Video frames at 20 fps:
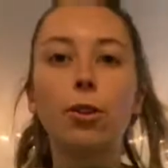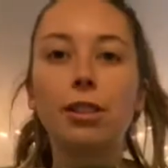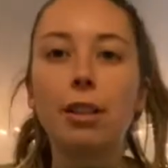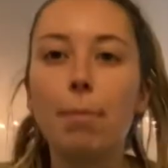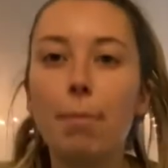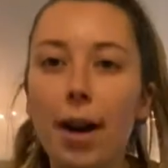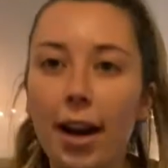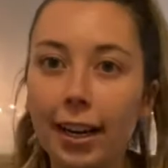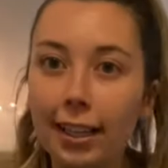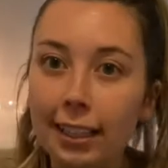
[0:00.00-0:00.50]
on
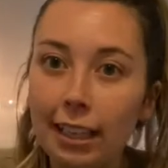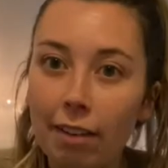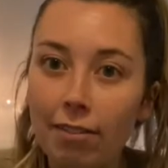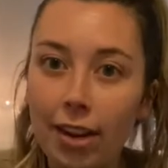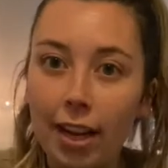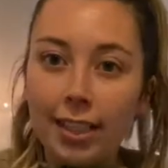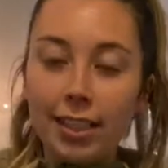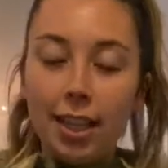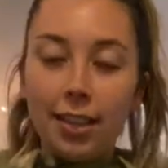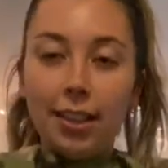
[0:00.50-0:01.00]
mine because I've
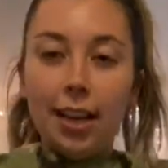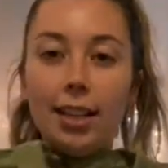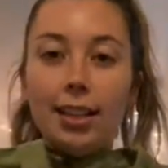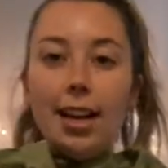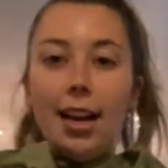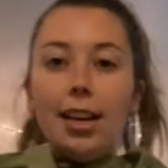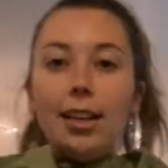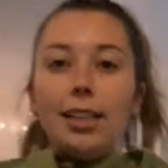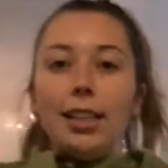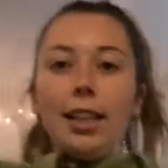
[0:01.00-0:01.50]
not done that
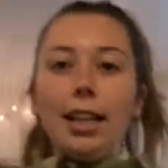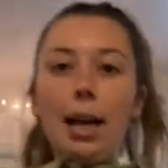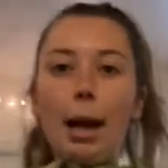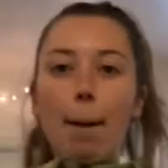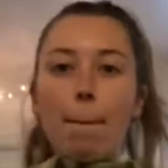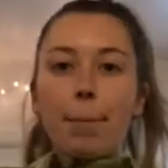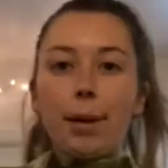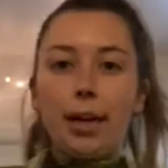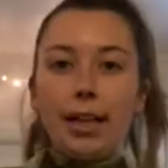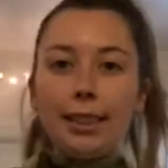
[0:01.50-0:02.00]
yet.
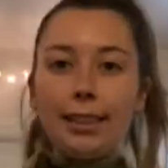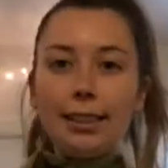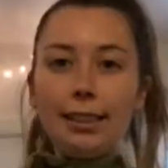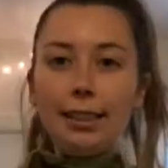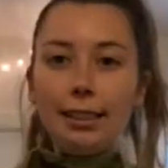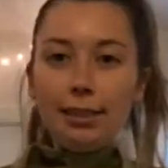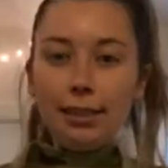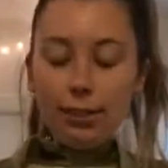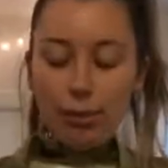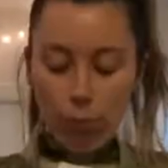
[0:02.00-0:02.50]
But
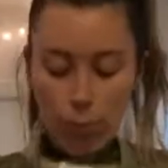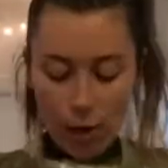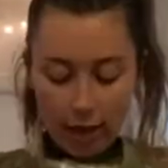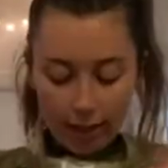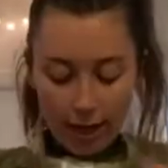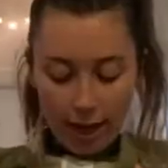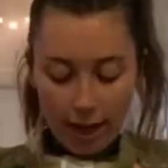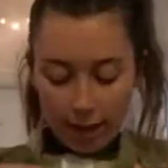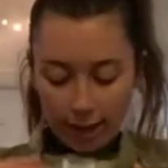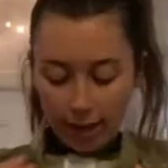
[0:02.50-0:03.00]

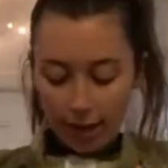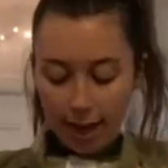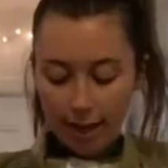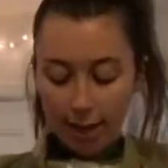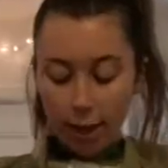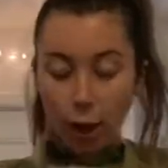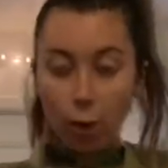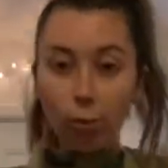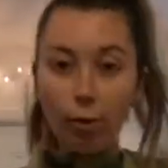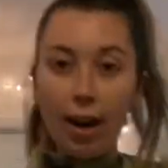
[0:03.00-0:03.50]
voila, and then
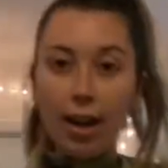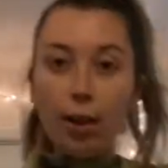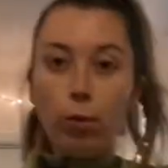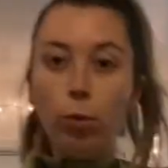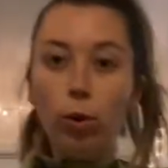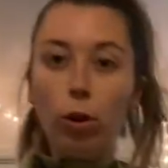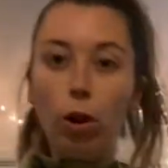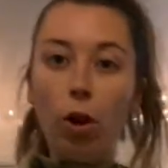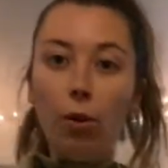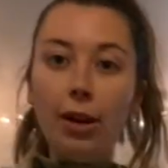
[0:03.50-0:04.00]
our rank
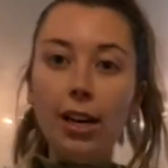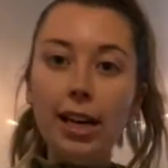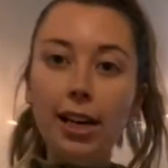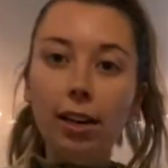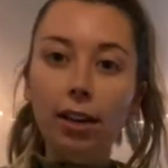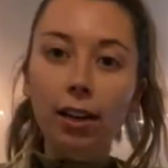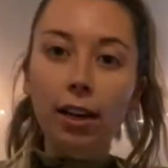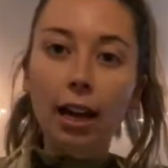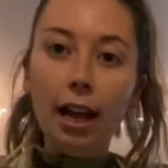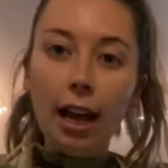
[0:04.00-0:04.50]
will go
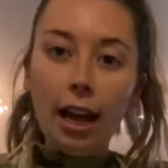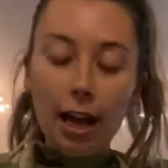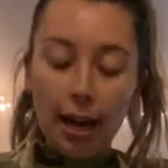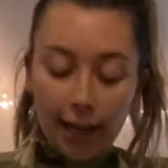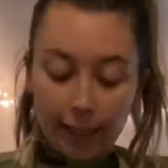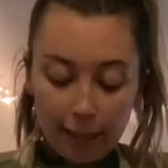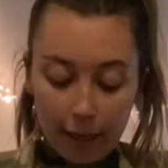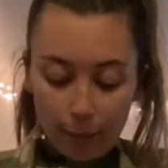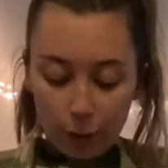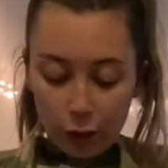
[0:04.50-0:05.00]
here, and I
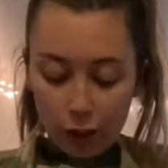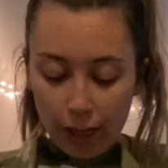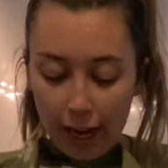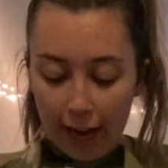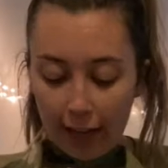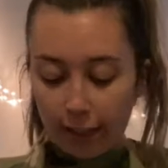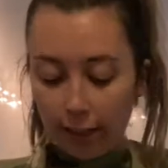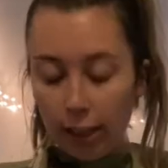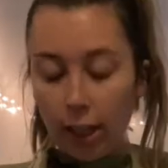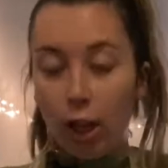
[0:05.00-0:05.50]
double
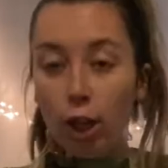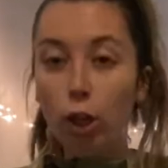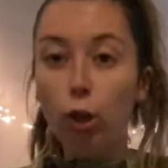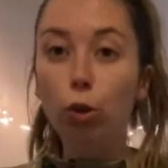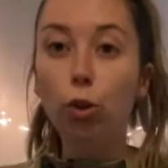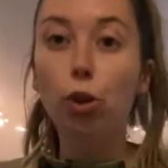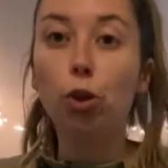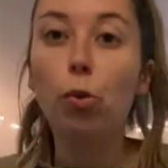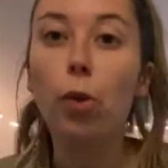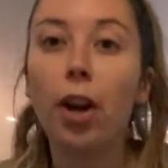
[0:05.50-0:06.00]
checked, you
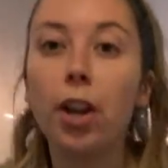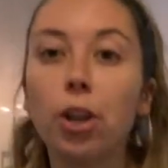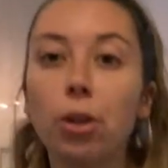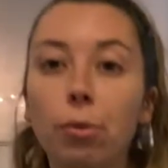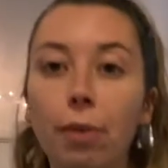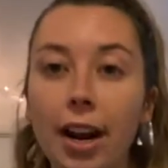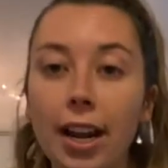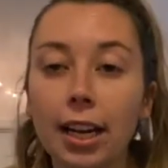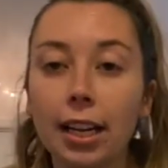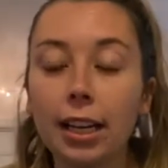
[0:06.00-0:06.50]
do wear your
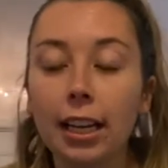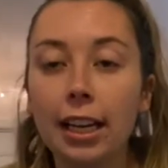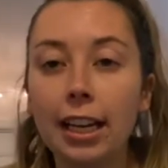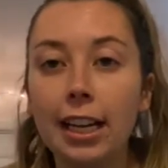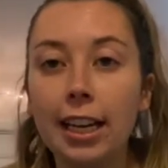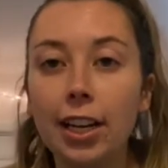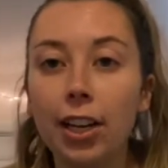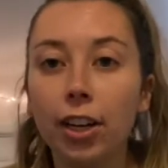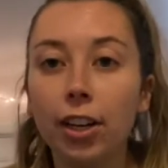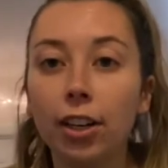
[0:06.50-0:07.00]
rank
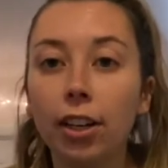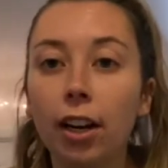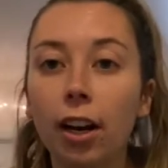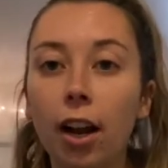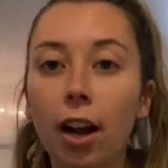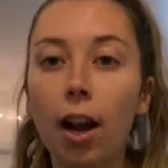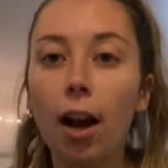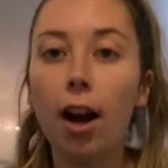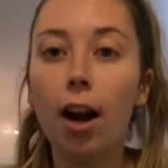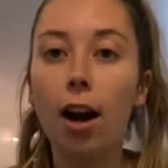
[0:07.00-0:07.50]
here
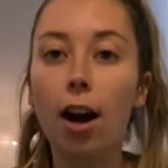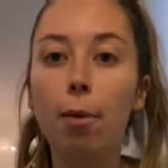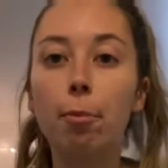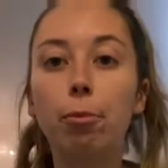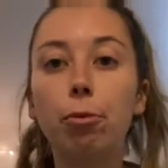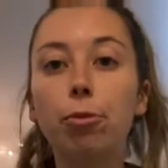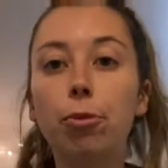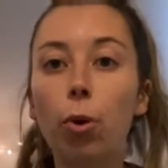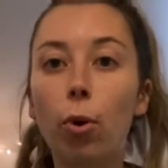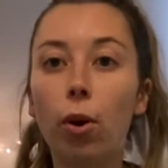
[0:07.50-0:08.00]

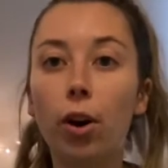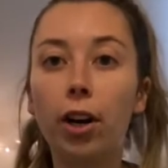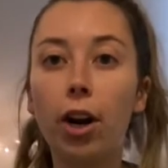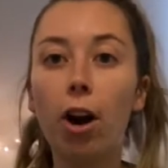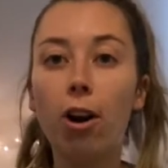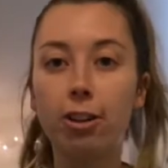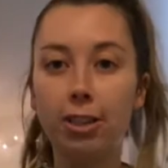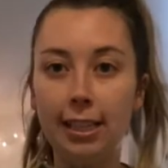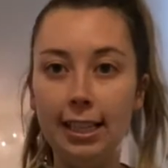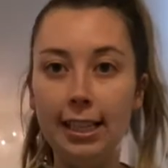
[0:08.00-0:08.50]
for
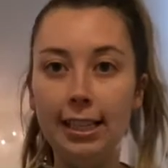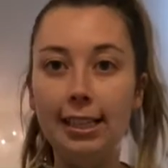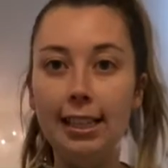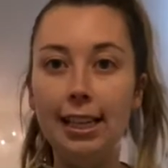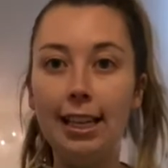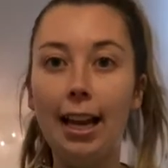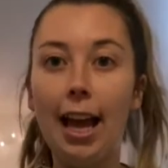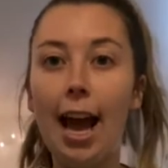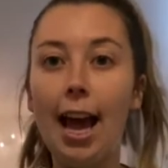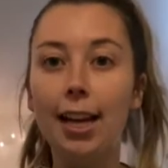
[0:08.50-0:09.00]

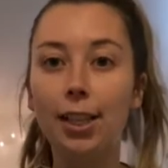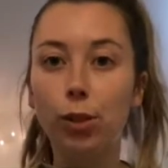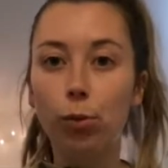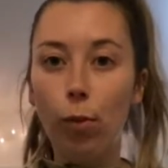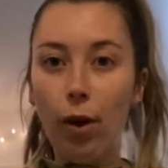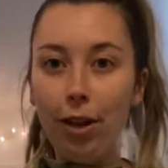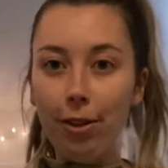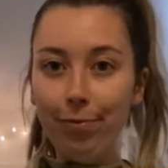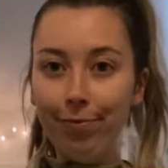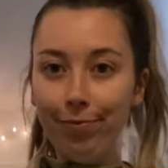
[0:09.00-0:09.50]
ROTC as
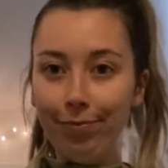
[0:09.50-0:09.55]
well.